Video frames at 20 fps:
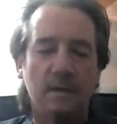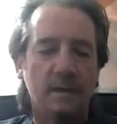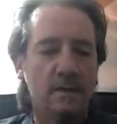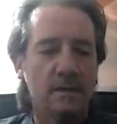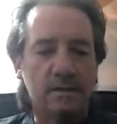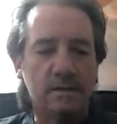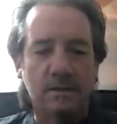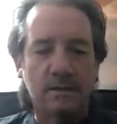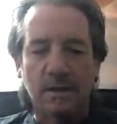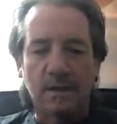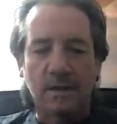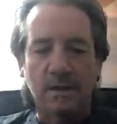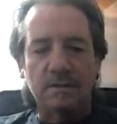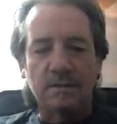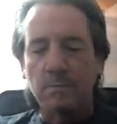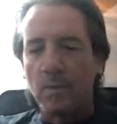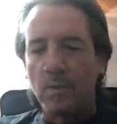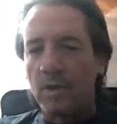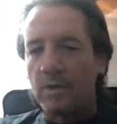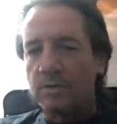The likes of
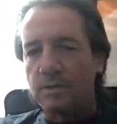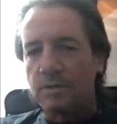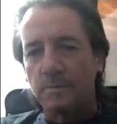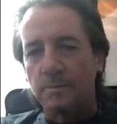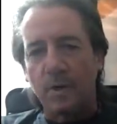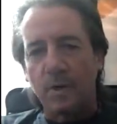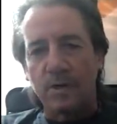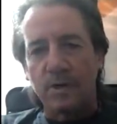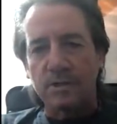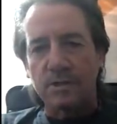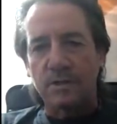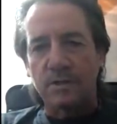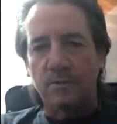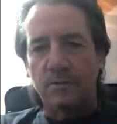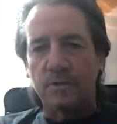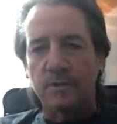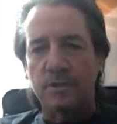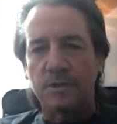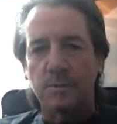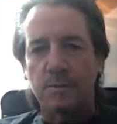Monks and Marsh have already
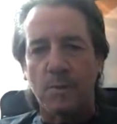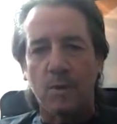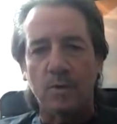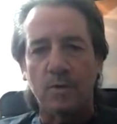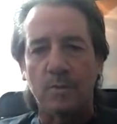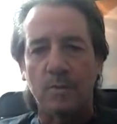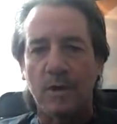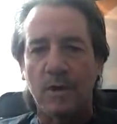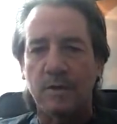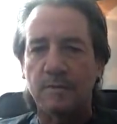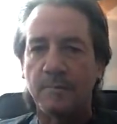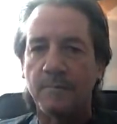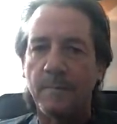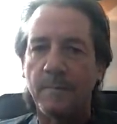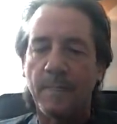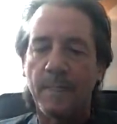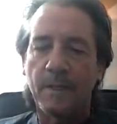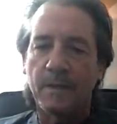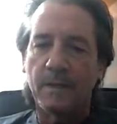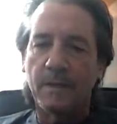spoke about,
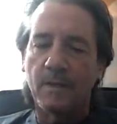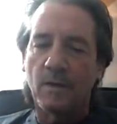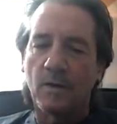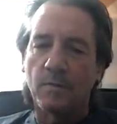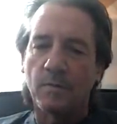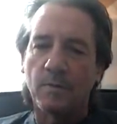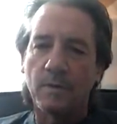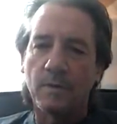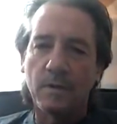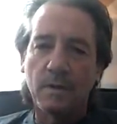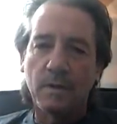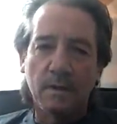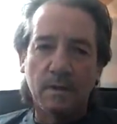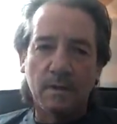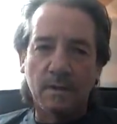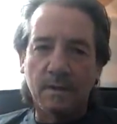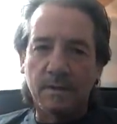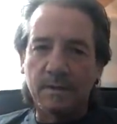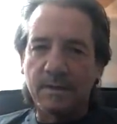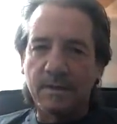you know,
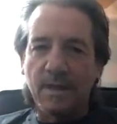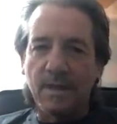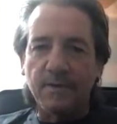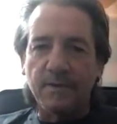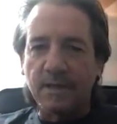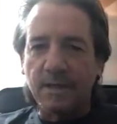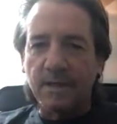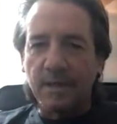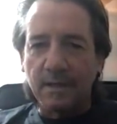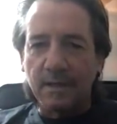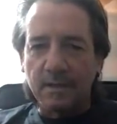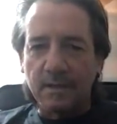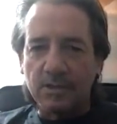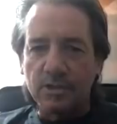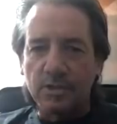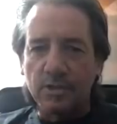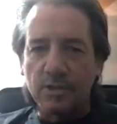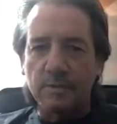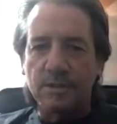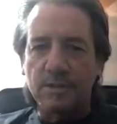Kevin Keane and
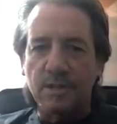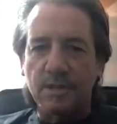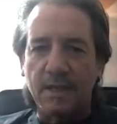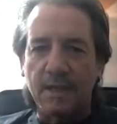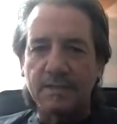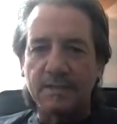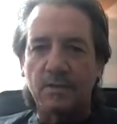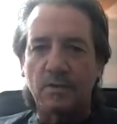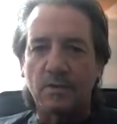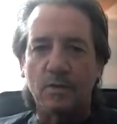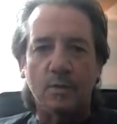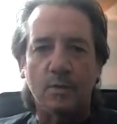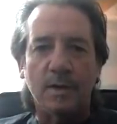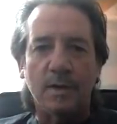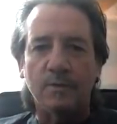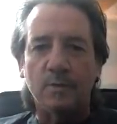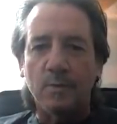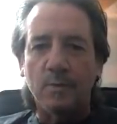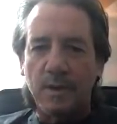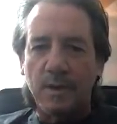Stuart Slater or whoever
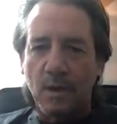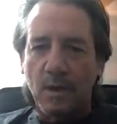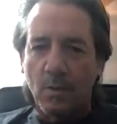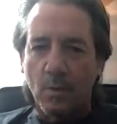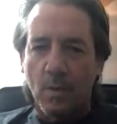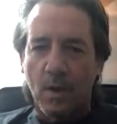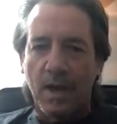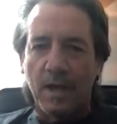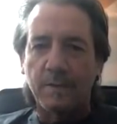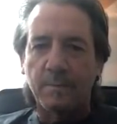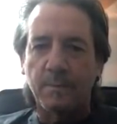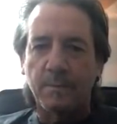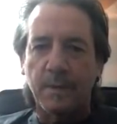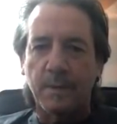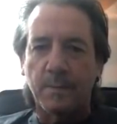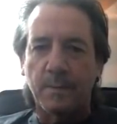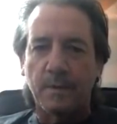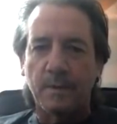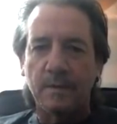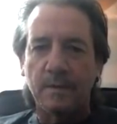were our wide
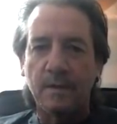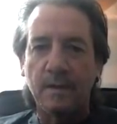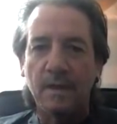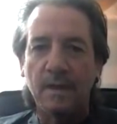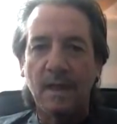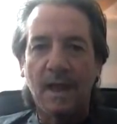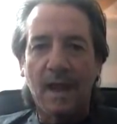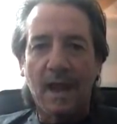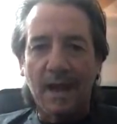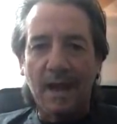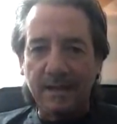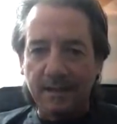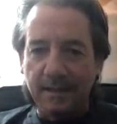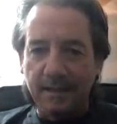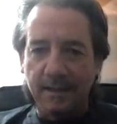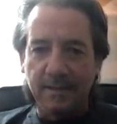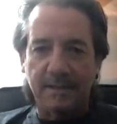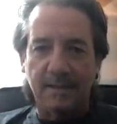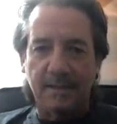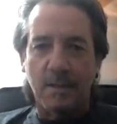people, I could
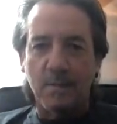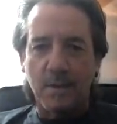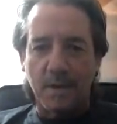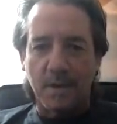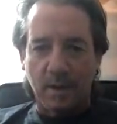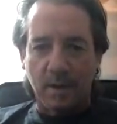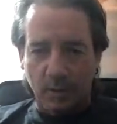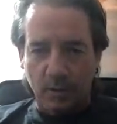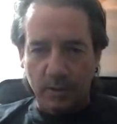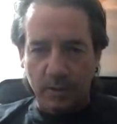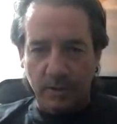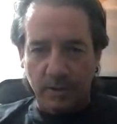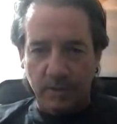hit them without looking.